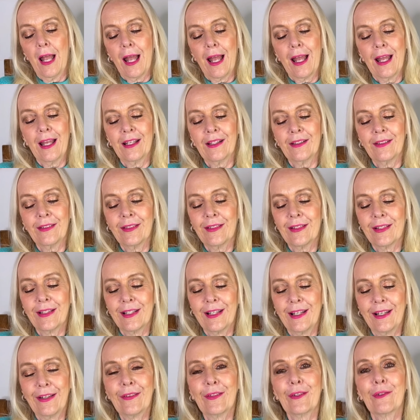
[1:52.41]
and
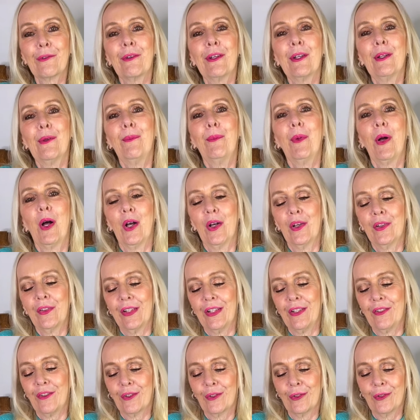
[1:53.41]
it's a real
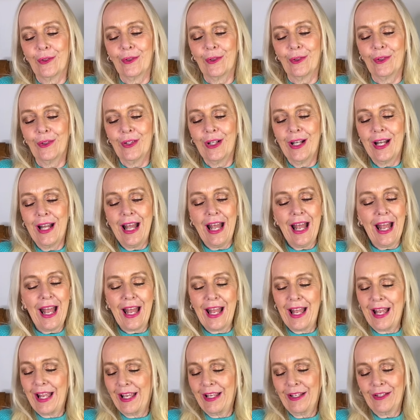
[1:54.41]
party jewel.
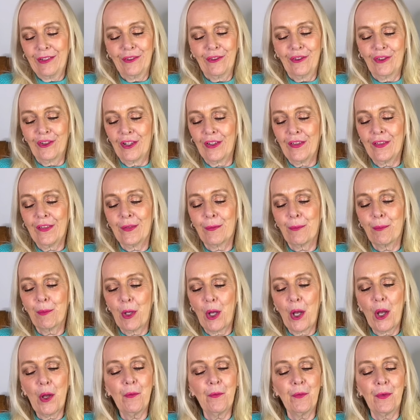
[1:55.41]
Just
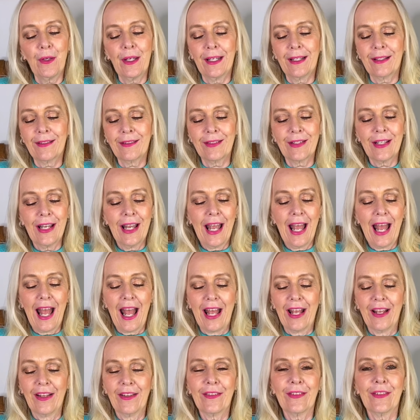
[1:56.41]
perfect
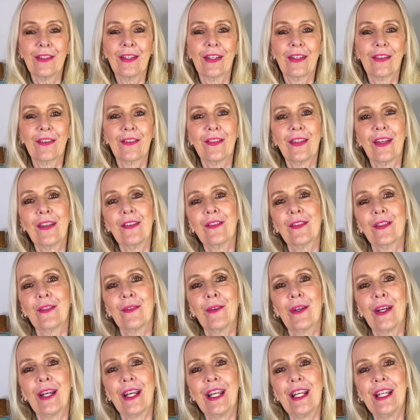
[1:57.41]
as an
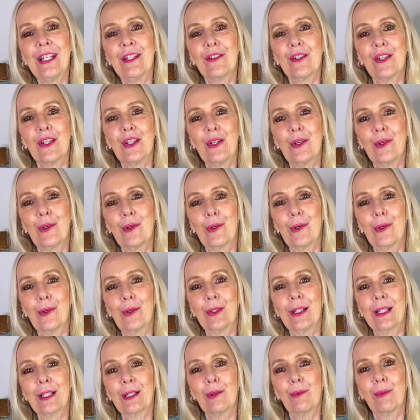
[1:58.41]
accessory to your
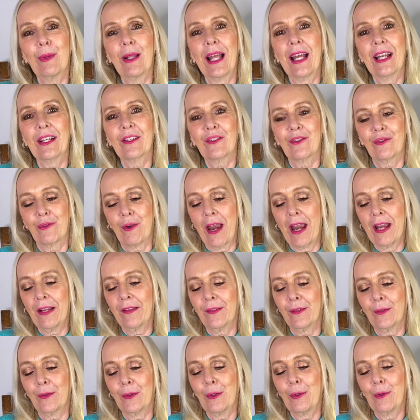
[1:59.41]
little black
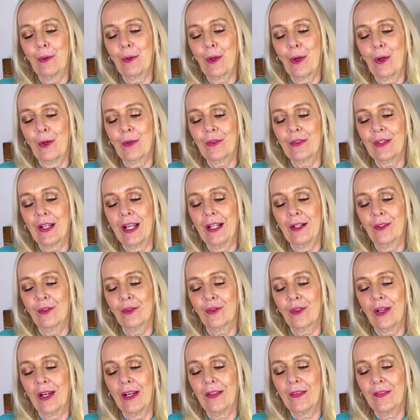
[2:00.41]
dress or your cocktail
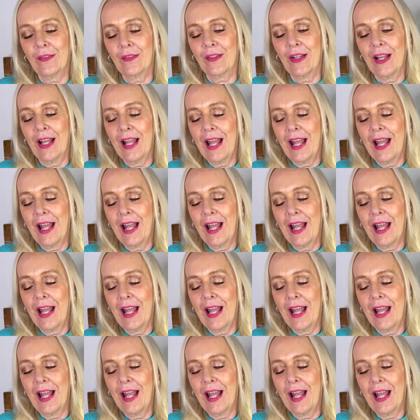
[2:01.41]
dress.